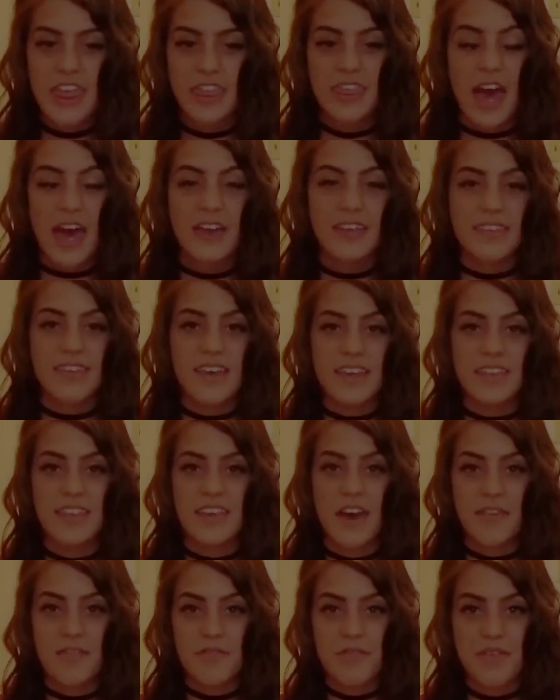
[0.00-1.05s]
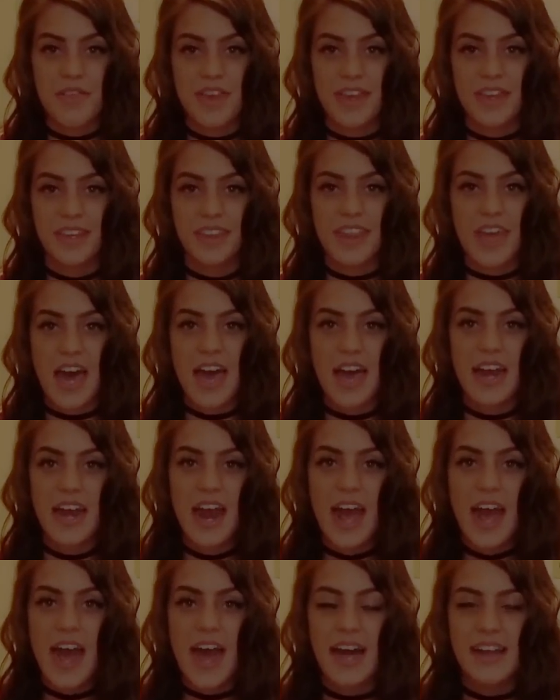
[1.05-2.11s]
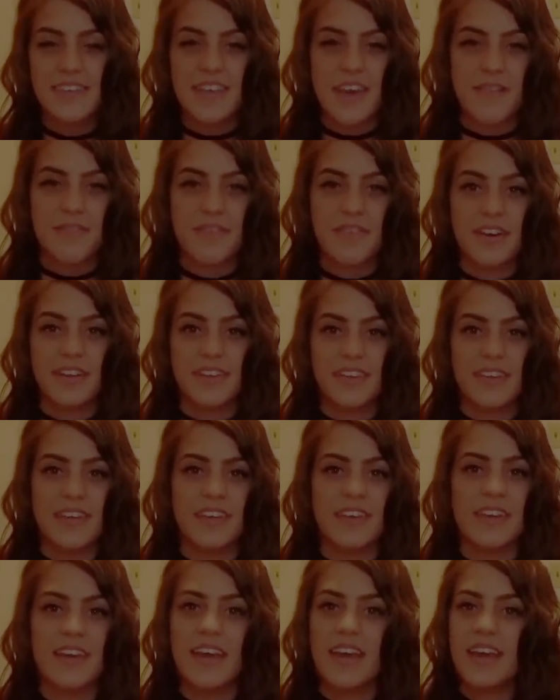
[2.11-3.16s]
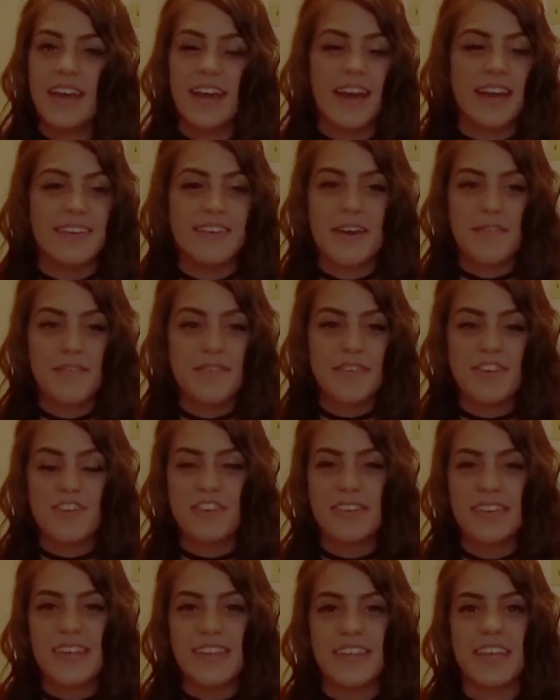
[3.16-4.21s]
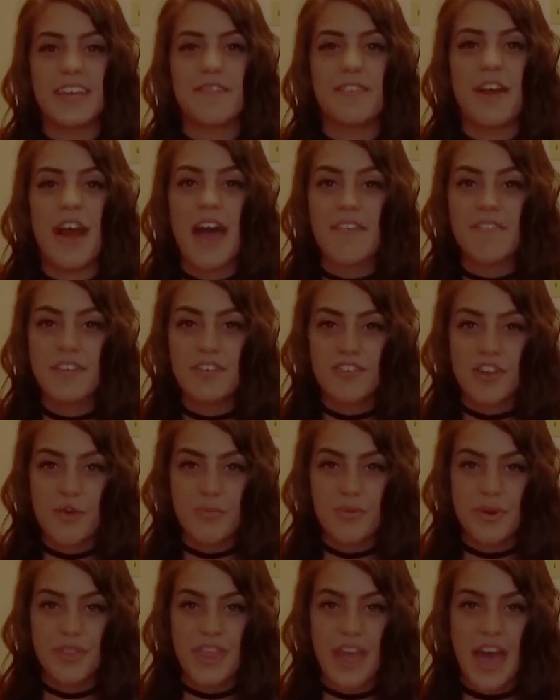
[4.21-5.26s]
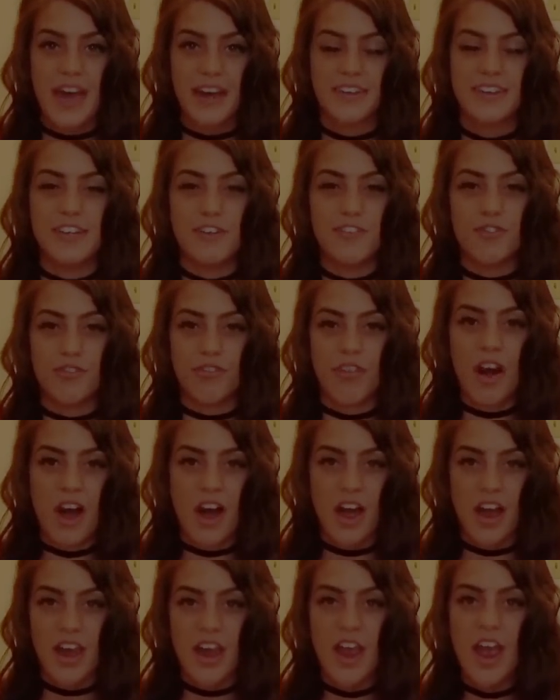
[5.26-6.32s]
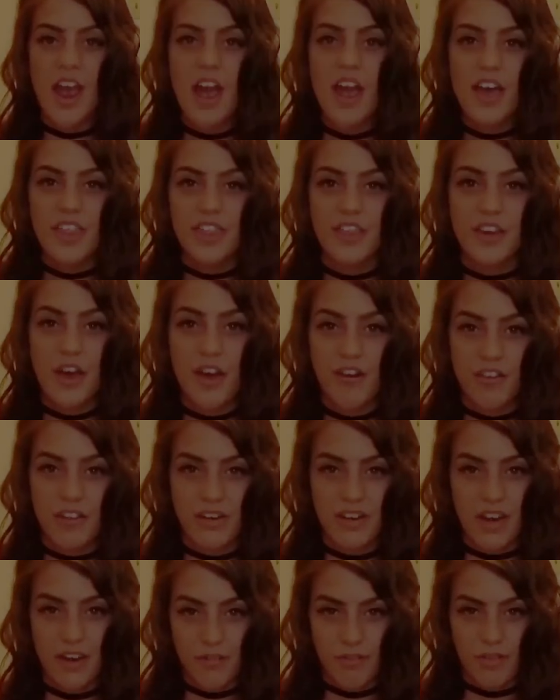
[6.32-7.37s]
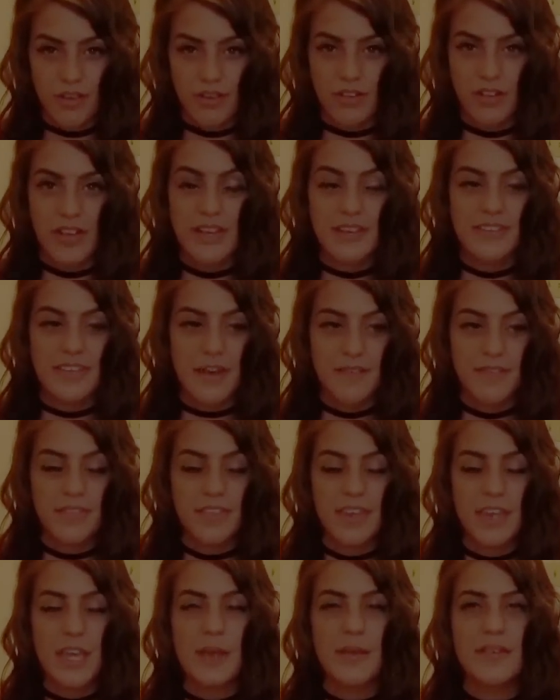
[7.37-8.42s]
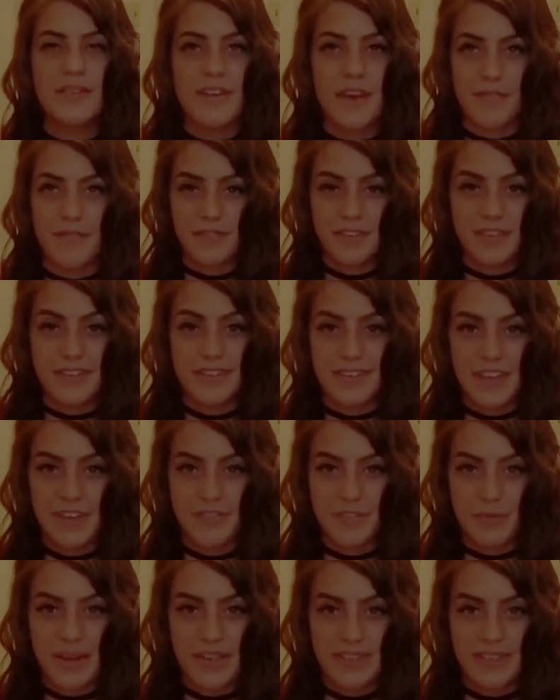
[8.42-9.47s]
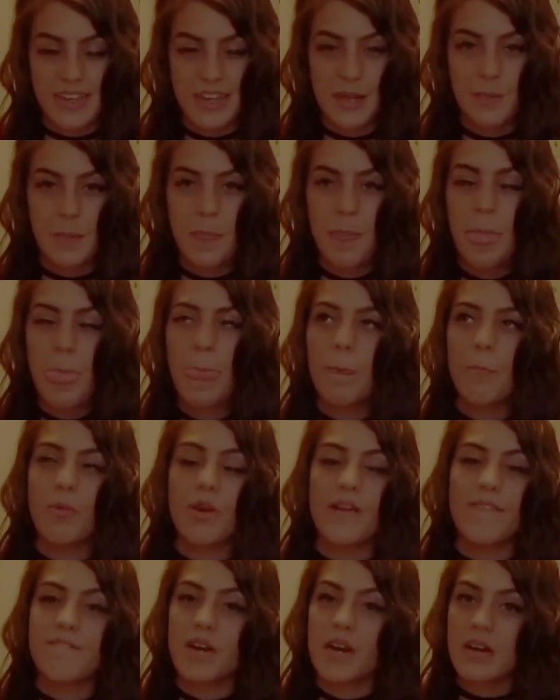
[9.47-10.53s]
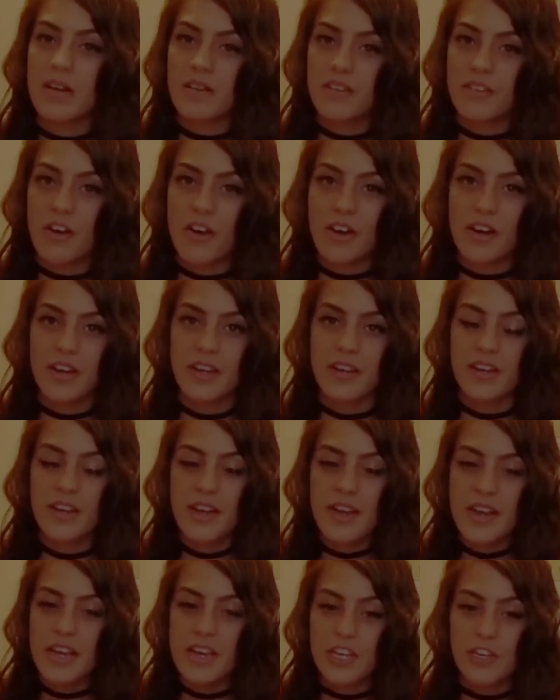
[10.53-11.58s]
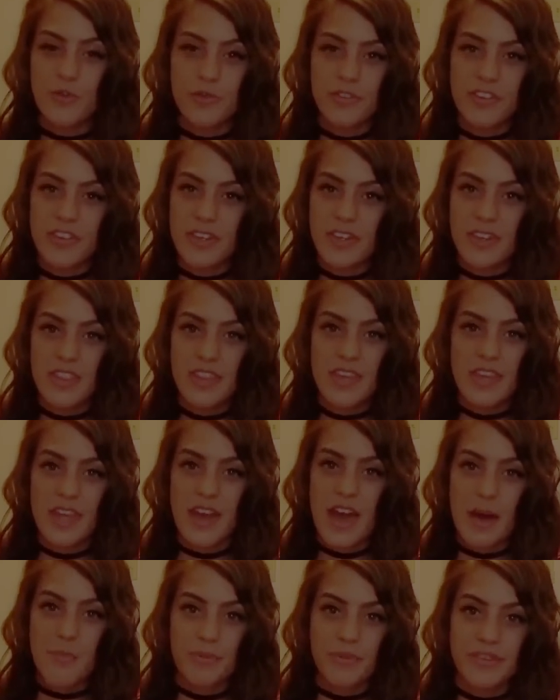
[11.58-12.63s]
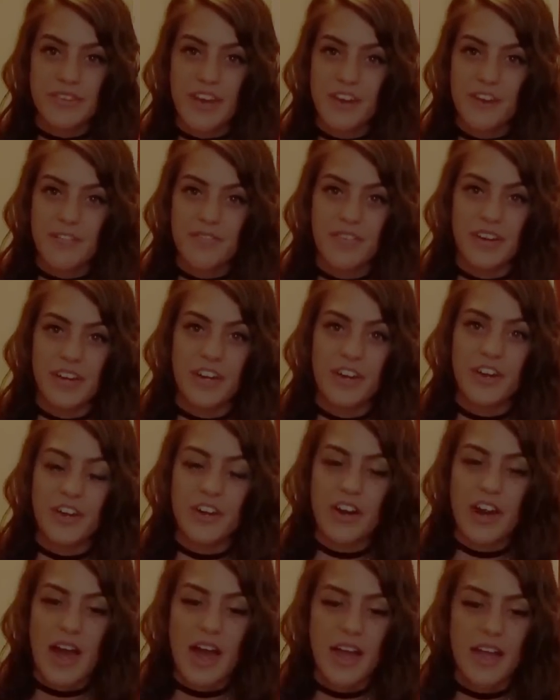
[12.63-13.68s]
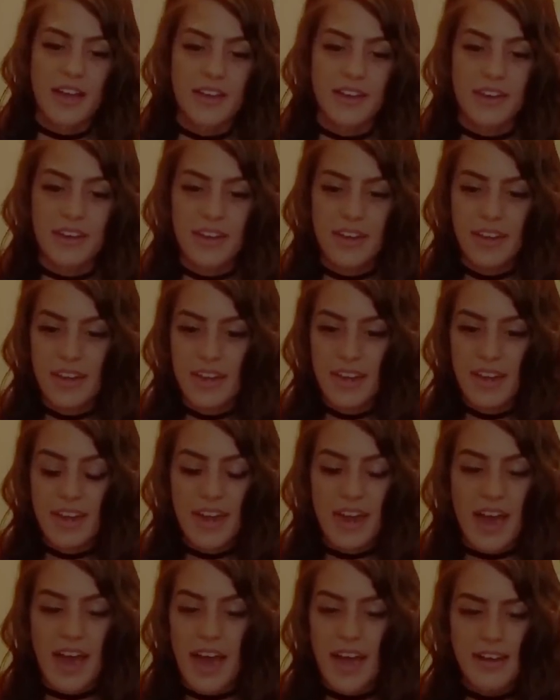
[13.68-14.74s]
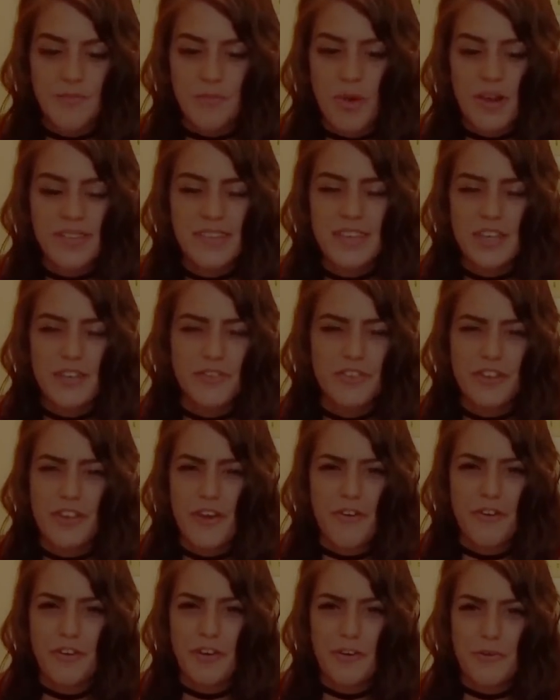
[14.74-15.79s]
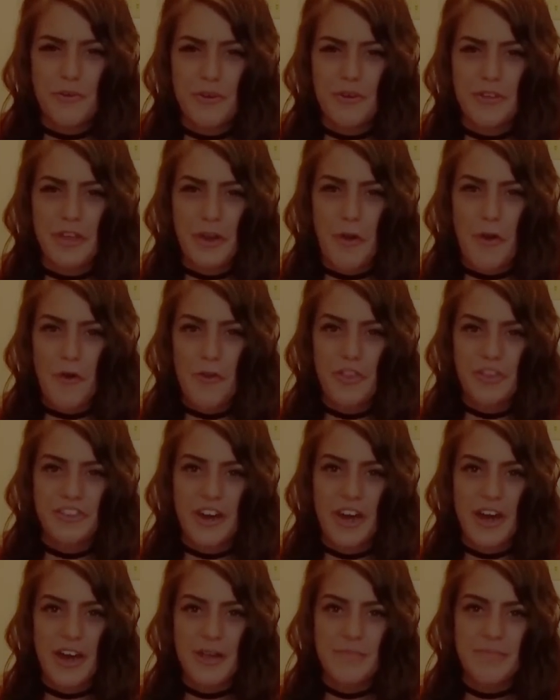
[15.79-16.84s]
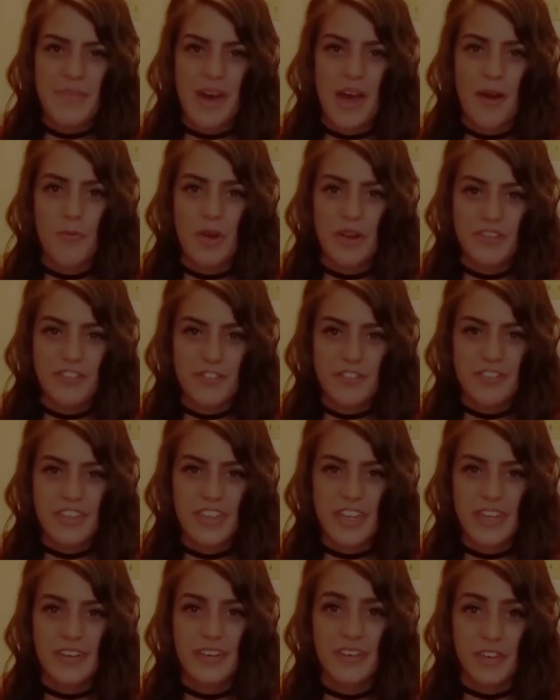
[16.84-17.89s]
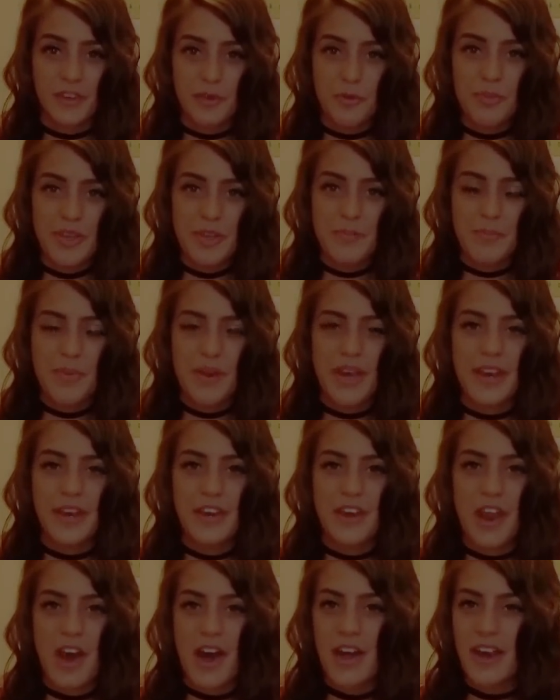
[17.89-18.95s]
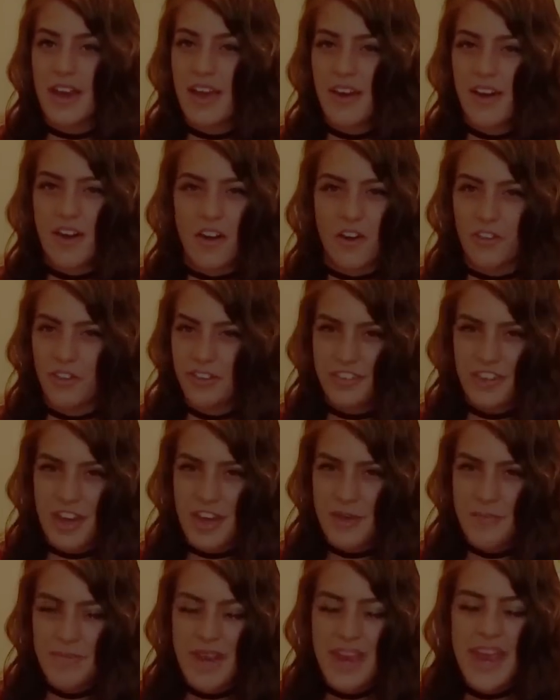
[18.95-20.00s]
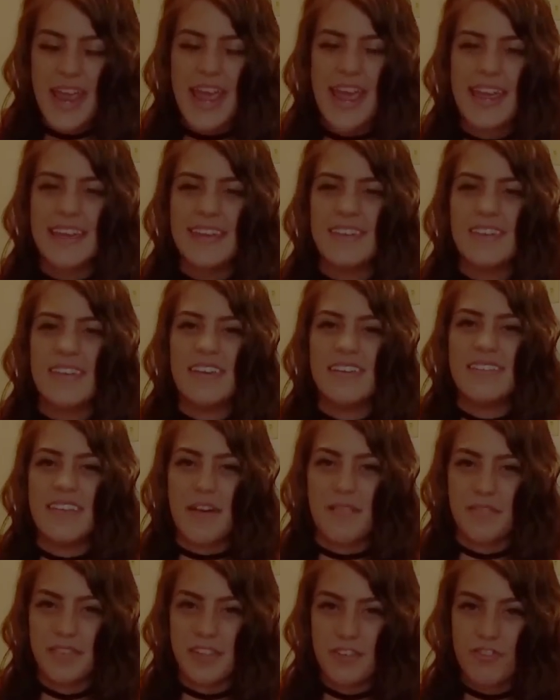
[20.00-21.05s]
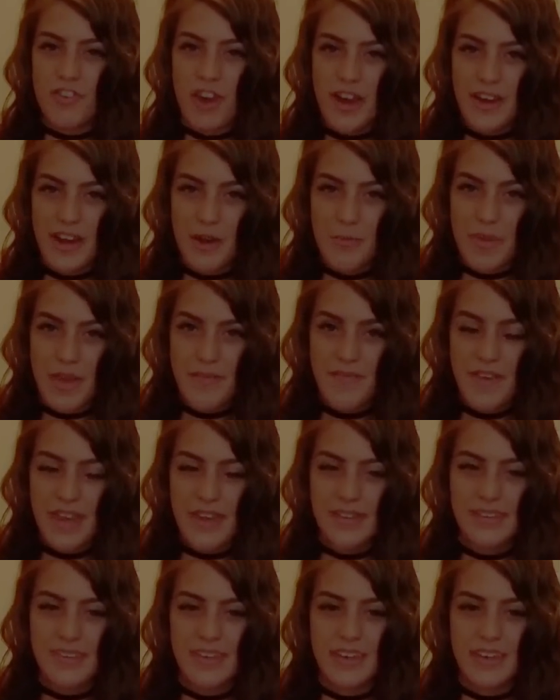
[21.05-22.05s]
That is like the other thing that I definitely just say, like, if you're having trouble with acne, try the coconut oil. It definitely saved my skin. When I first started using the apple cider vinegar, I wasn't using coconut oil like all the time. I was using it a little bit, but not all the time, and it definitely dried out my face.